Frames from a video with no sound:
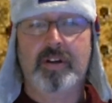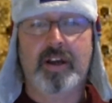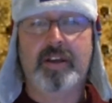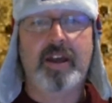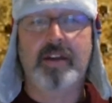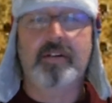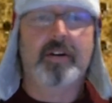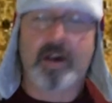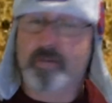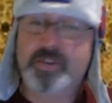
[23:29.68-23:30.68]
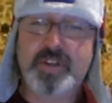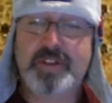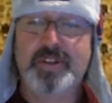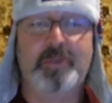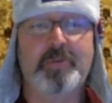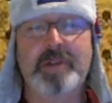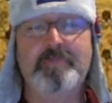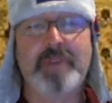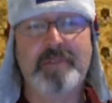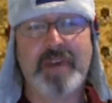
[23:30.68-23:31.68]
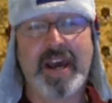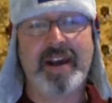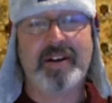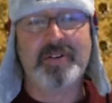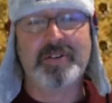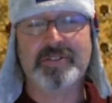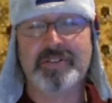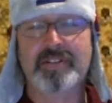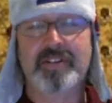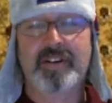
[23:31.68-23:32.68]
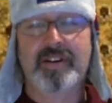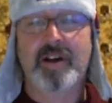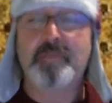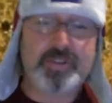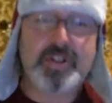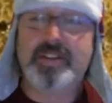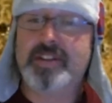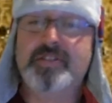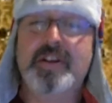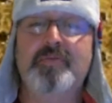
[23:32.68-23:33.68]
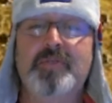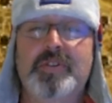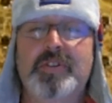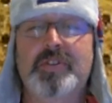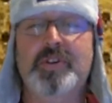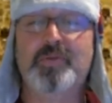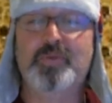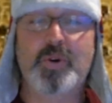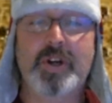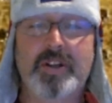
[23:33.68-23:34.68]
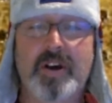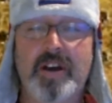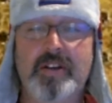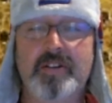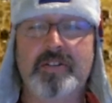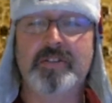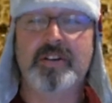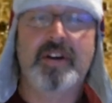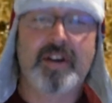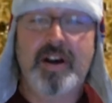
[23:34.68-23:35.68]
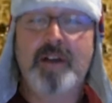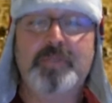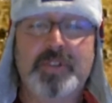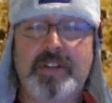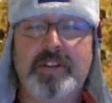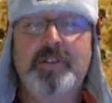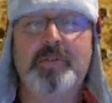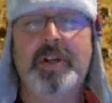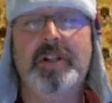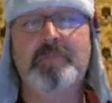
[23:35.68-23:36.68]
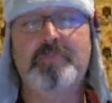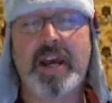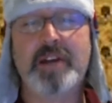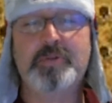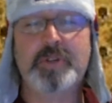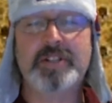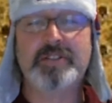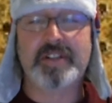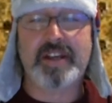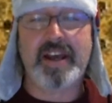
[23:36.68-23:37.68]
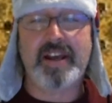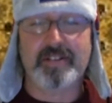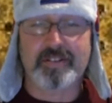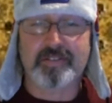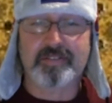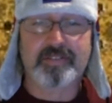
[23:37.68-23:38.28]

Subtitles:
Again, upset the Green Bay Packers, upset the San Francisco 49ers, upset the New England Patriots again.